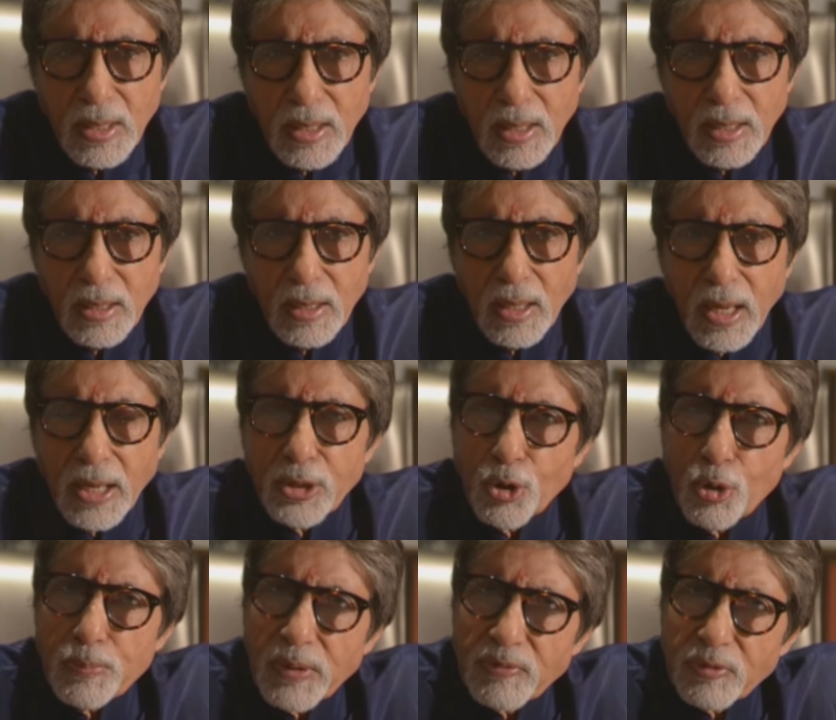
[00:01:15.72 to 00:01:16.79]
Uh, I
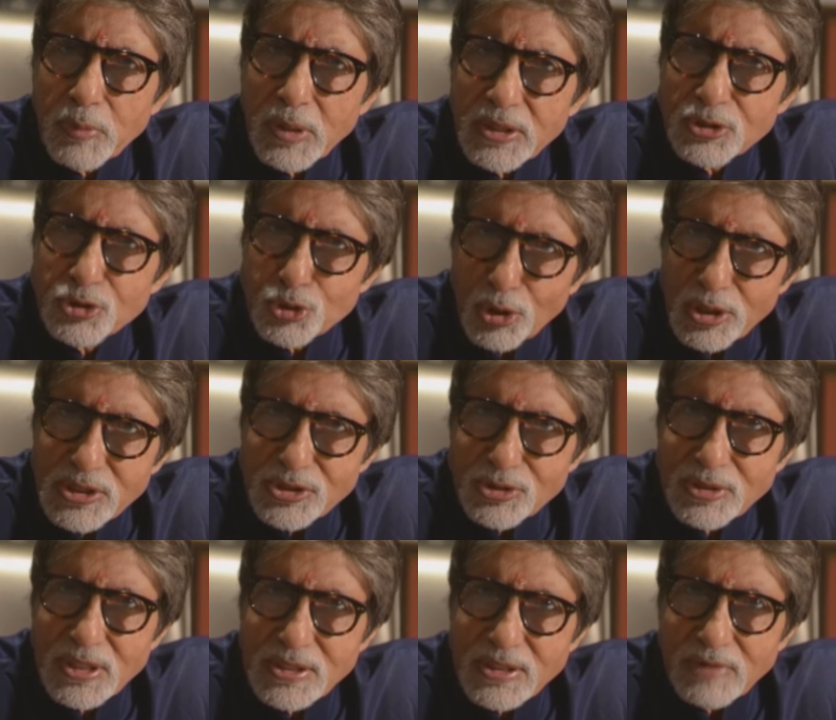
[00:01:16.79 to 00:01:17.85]
hope everyone enjoys
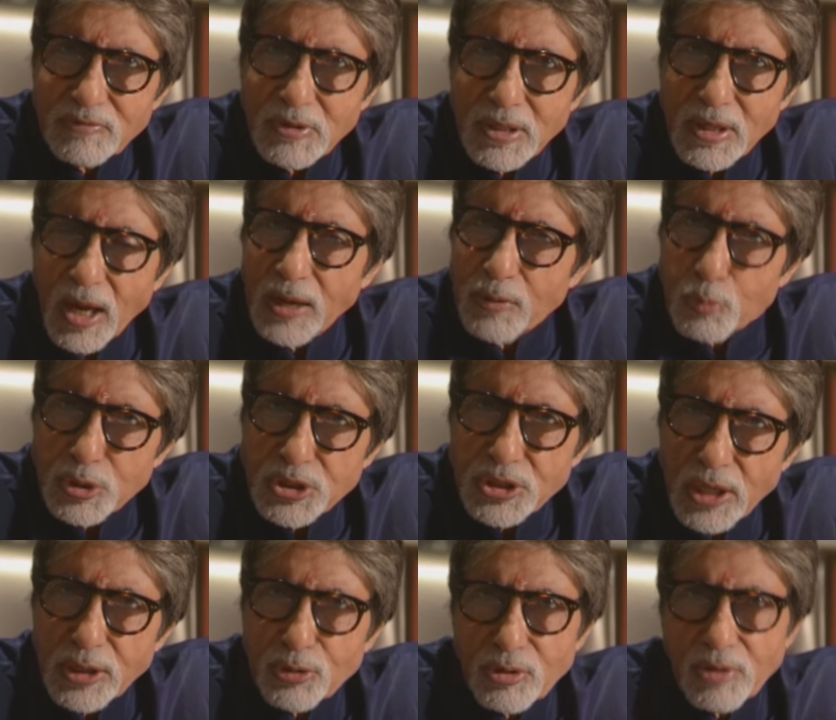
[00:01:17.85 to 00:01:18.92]
this evening. I
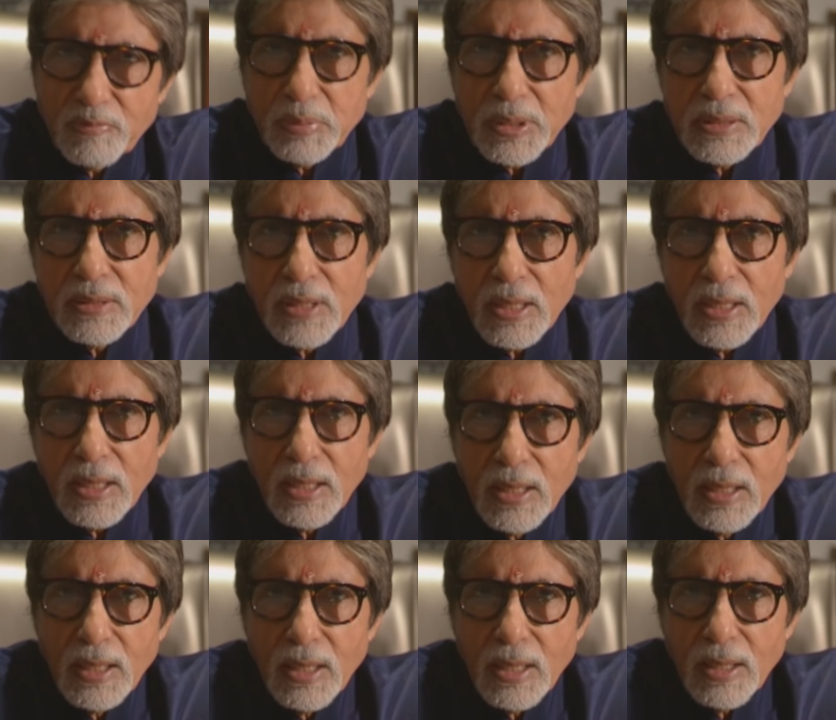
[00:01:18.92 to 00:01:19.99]
wish I could have been there,
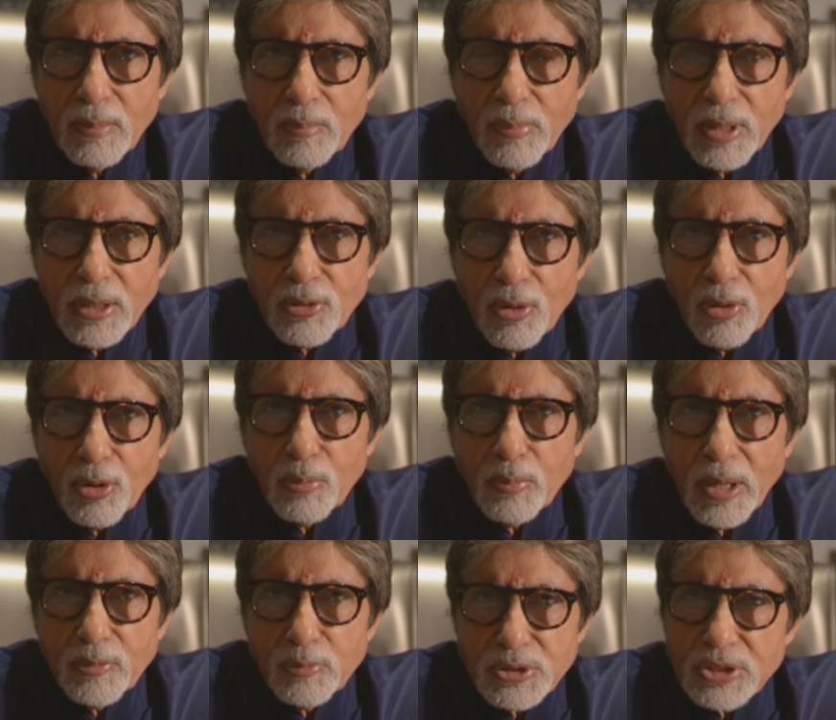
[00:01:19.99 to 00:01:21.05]
but all
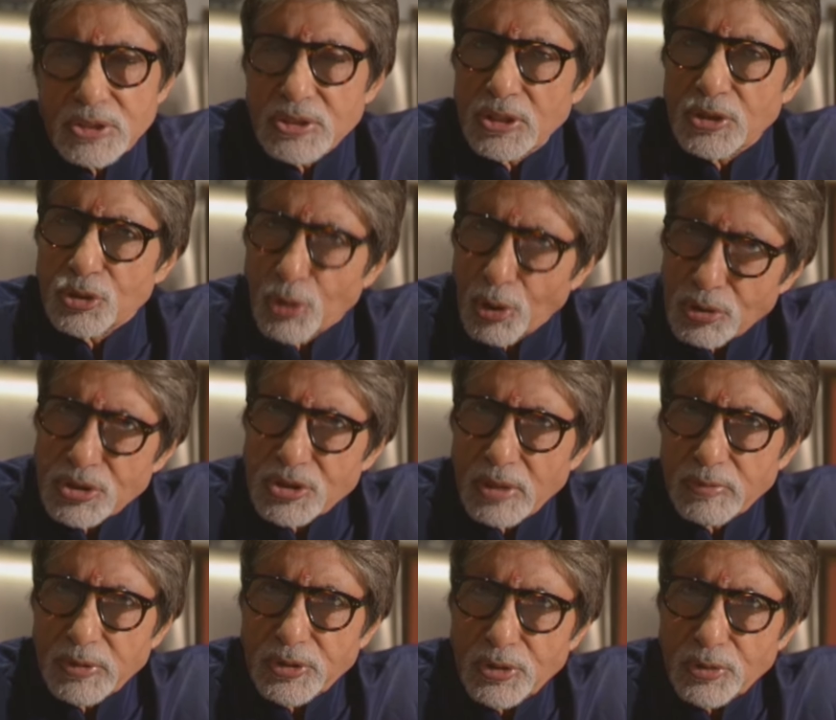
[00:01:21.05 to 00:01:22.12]
my wishes and thoughts
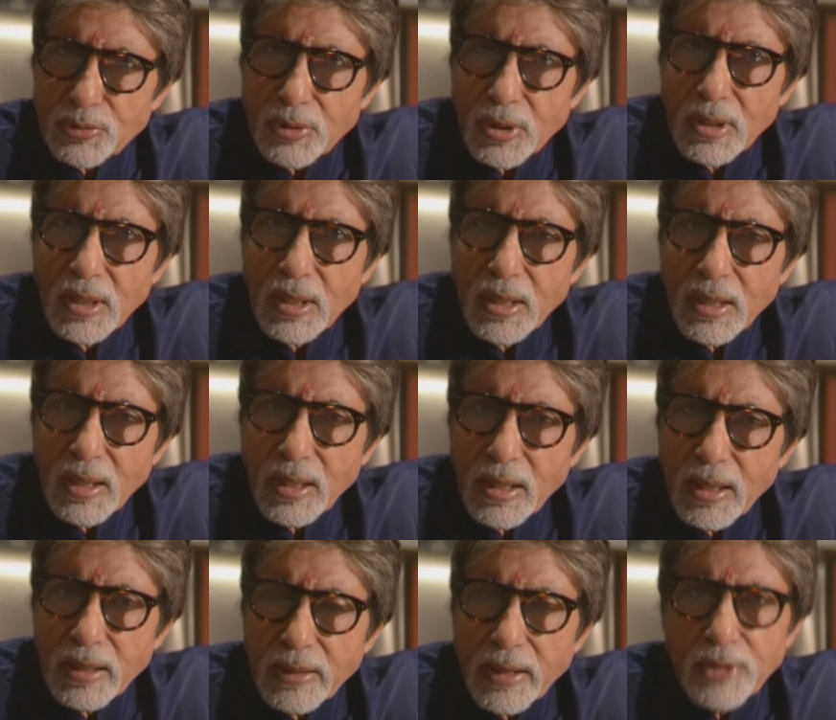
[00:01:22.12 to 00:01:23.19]
are with you.
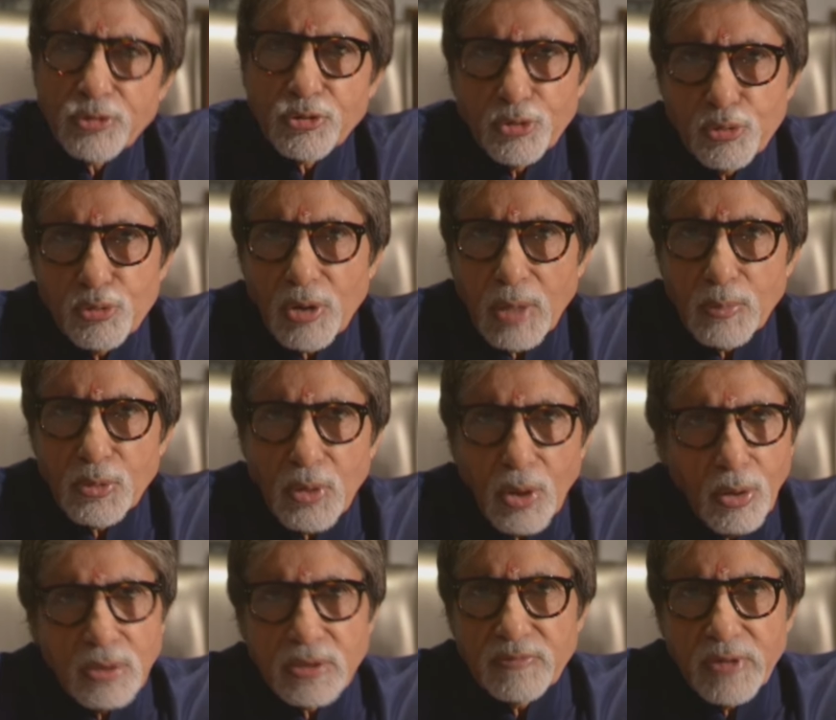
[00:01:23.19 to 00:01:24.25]
And, and to you, Ramu,
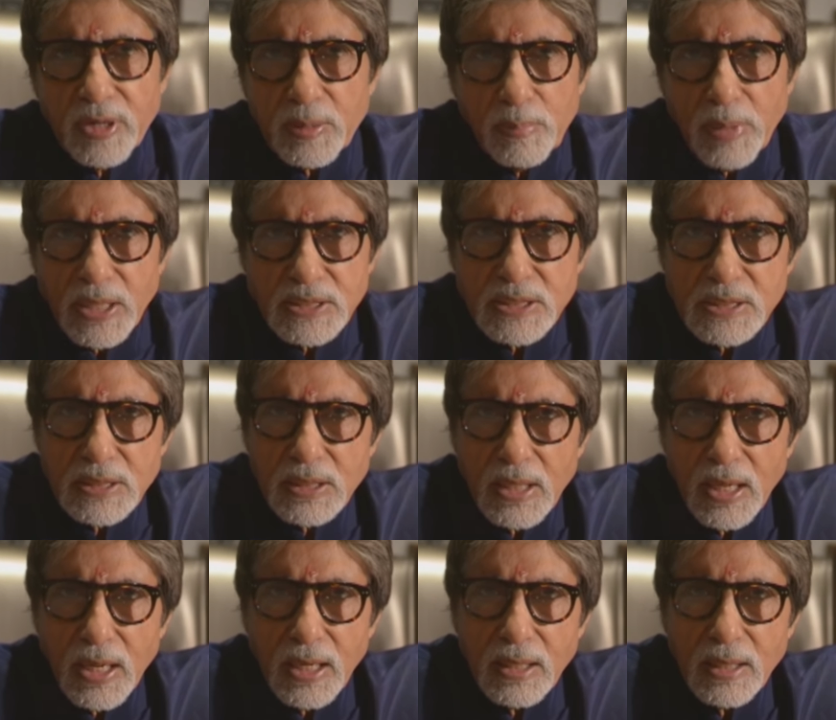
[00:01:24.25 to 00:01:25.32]
all the very best.
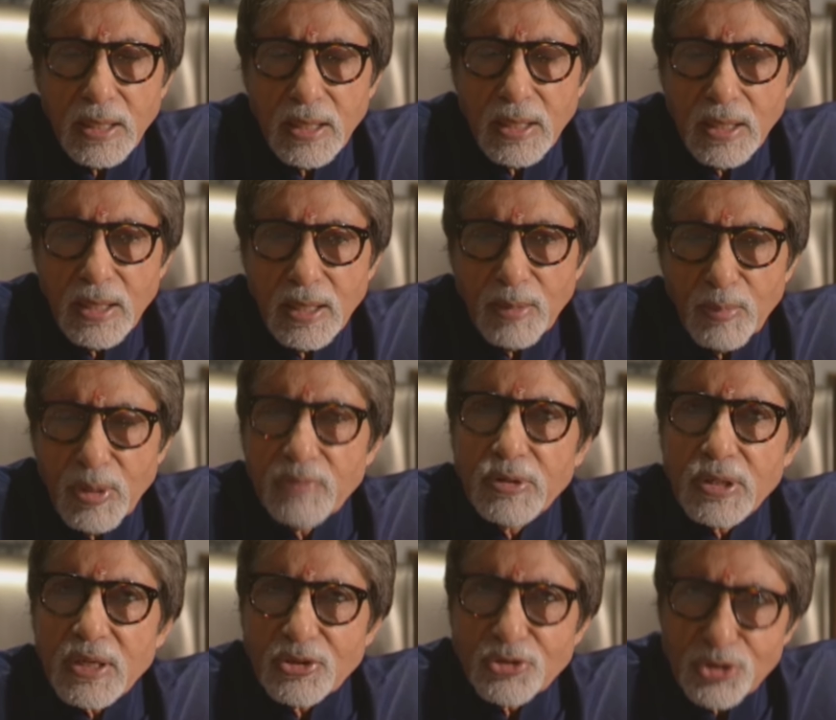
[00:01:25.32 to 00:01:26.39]
And may we
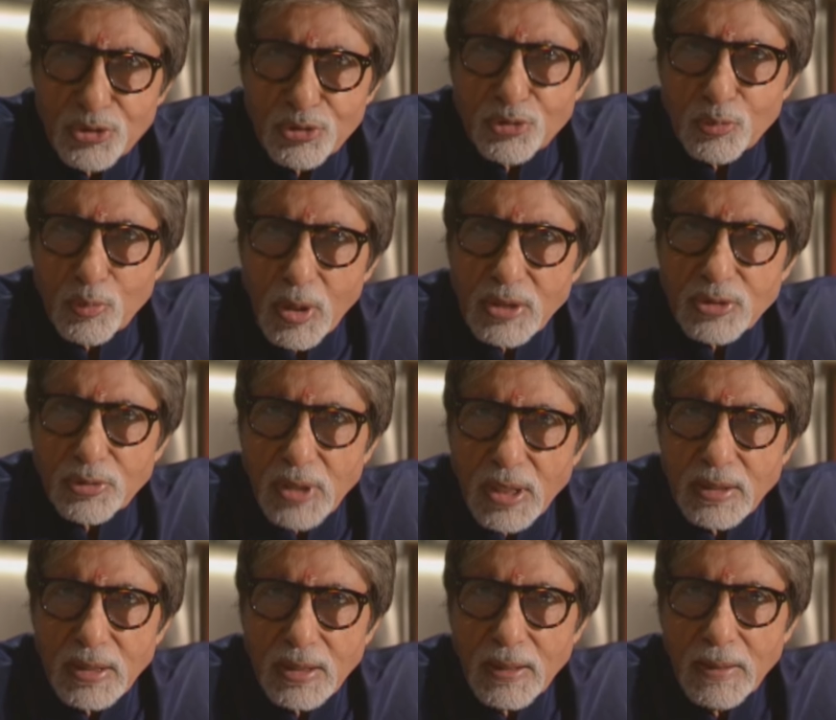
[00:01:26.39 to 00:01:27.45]
continue to work
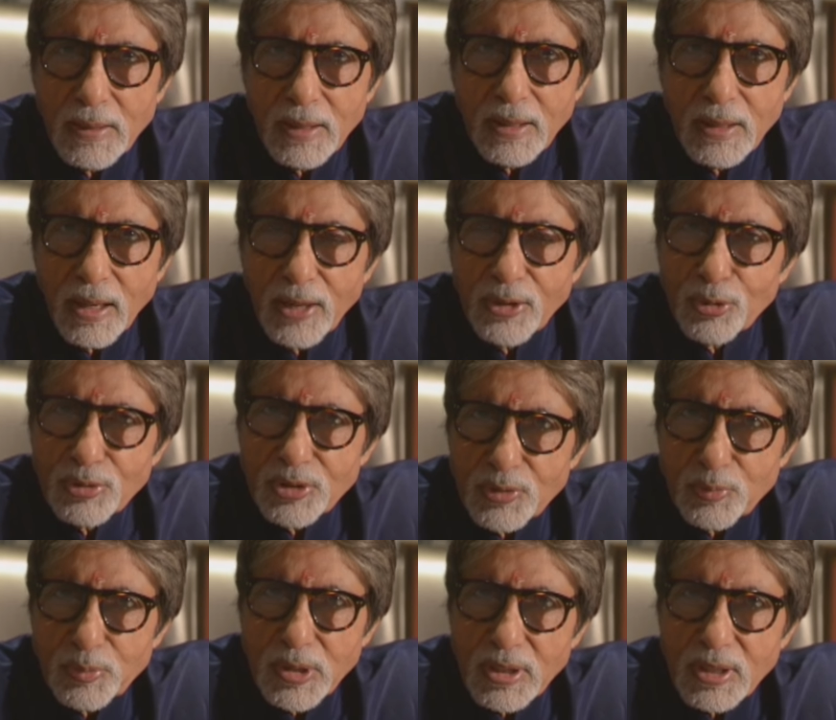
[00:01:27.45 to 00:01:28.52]
together. I know
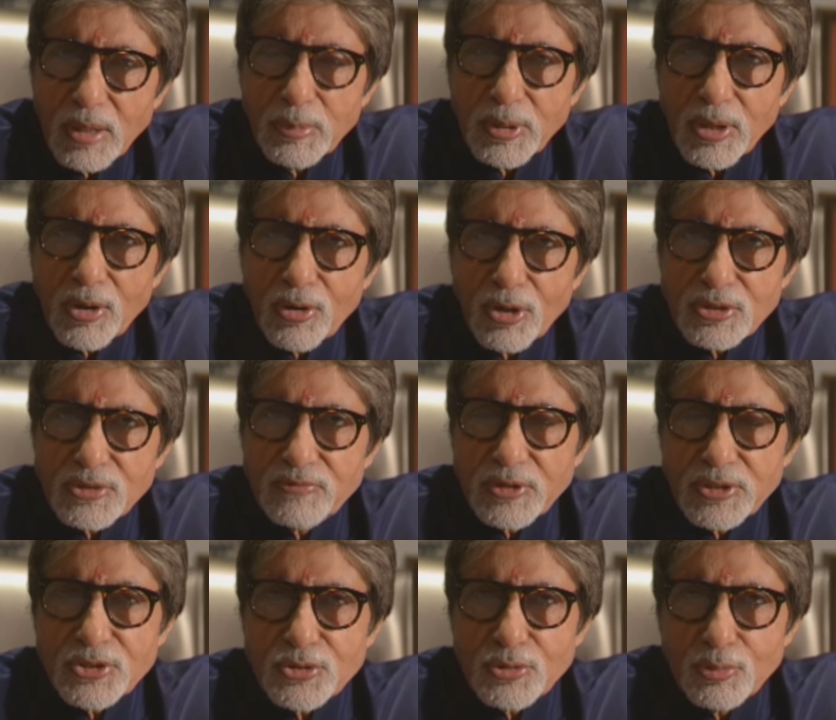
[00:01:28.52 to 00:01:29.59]
that we are coming across
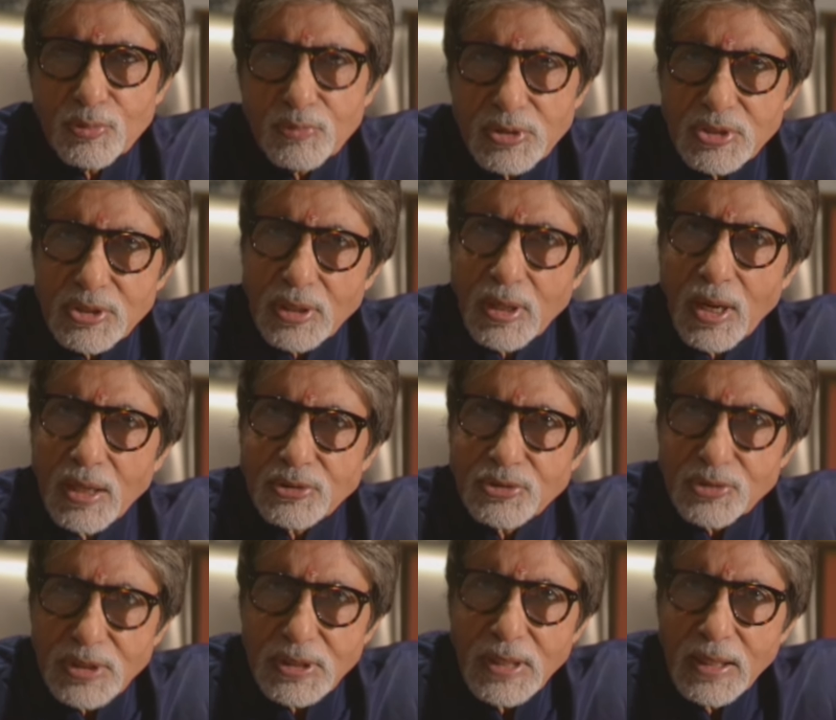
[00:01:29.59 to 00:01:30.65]
very soon with Sarkar
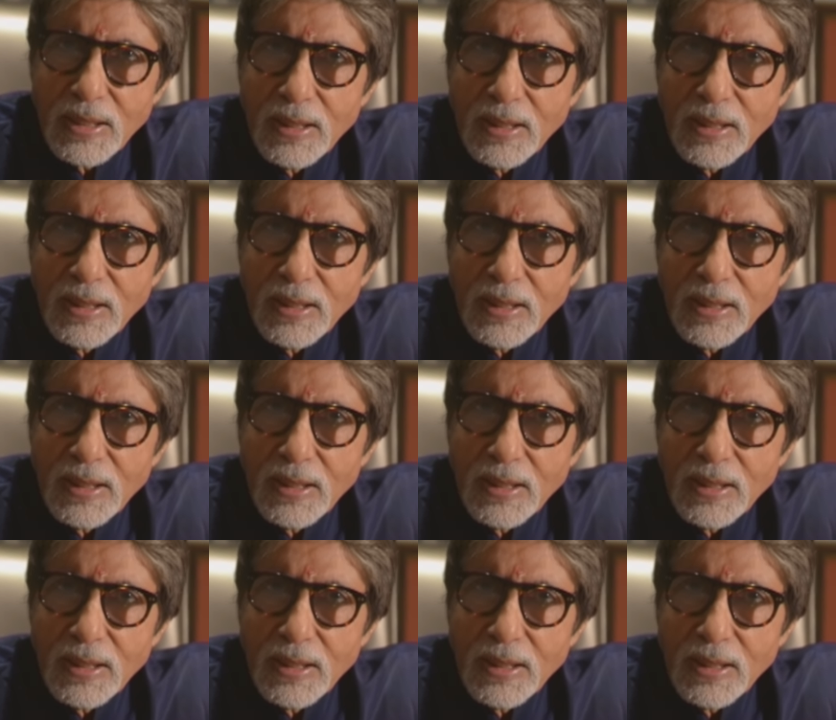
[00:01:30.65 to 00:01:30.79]
three,